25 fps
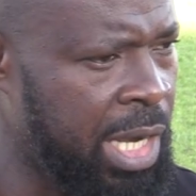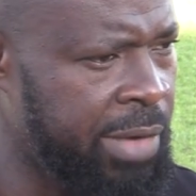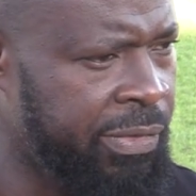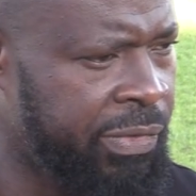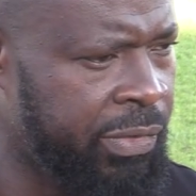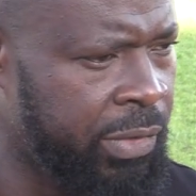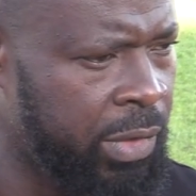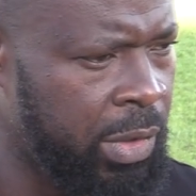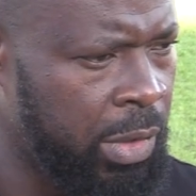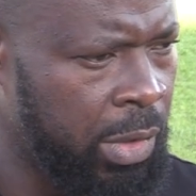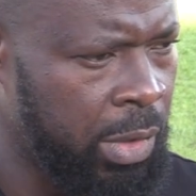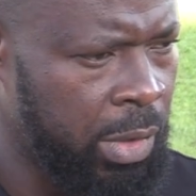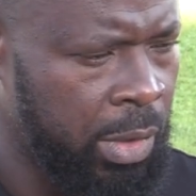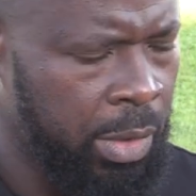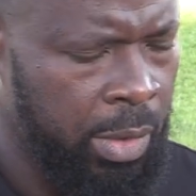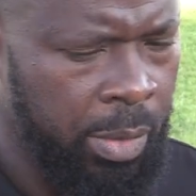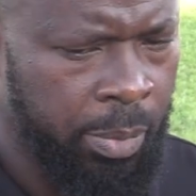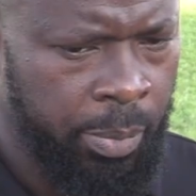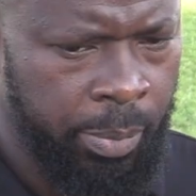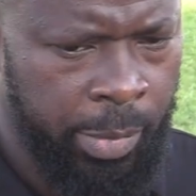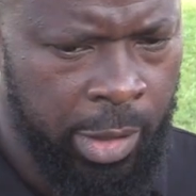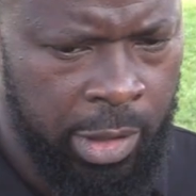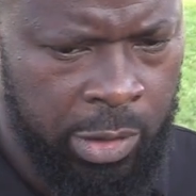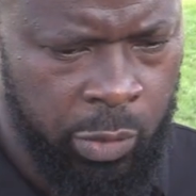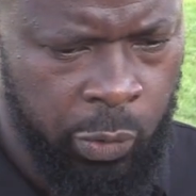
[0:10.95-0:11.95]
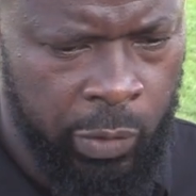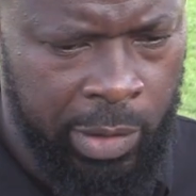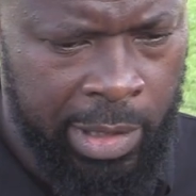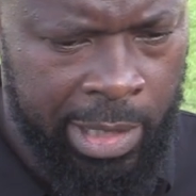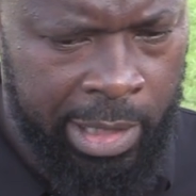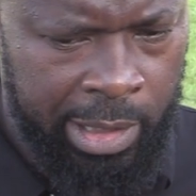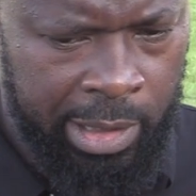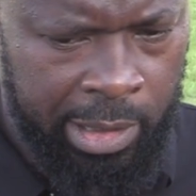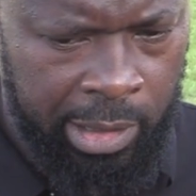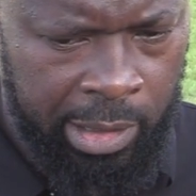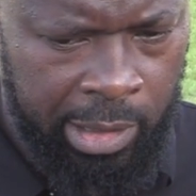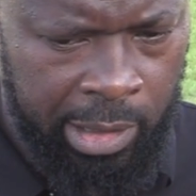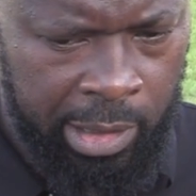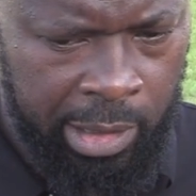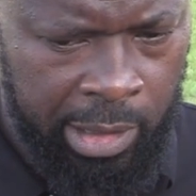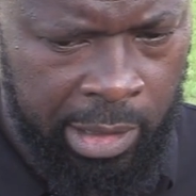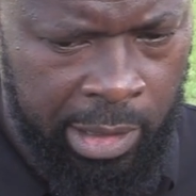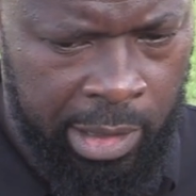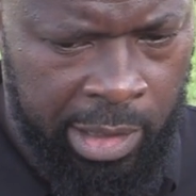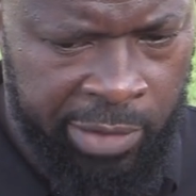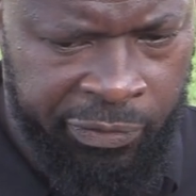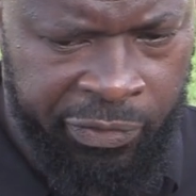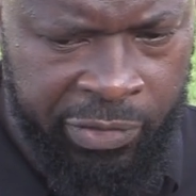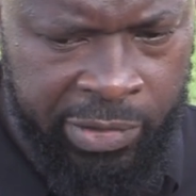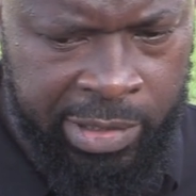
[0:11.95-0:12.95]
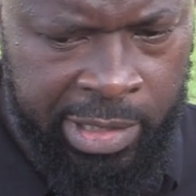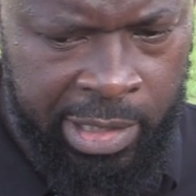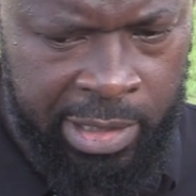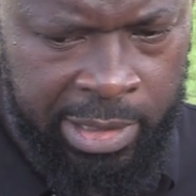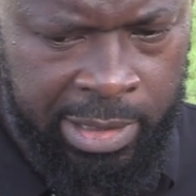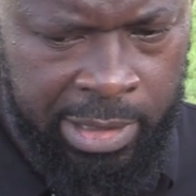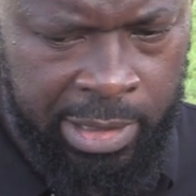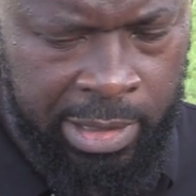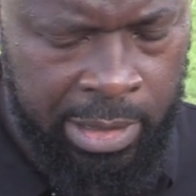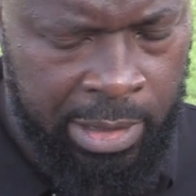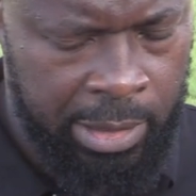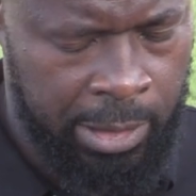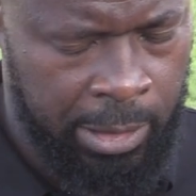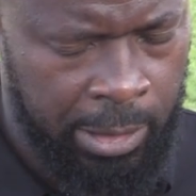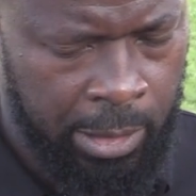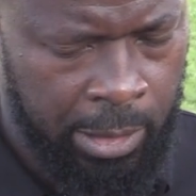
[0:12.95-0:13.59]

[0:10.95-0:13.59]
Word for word: half, but we lack efficiency.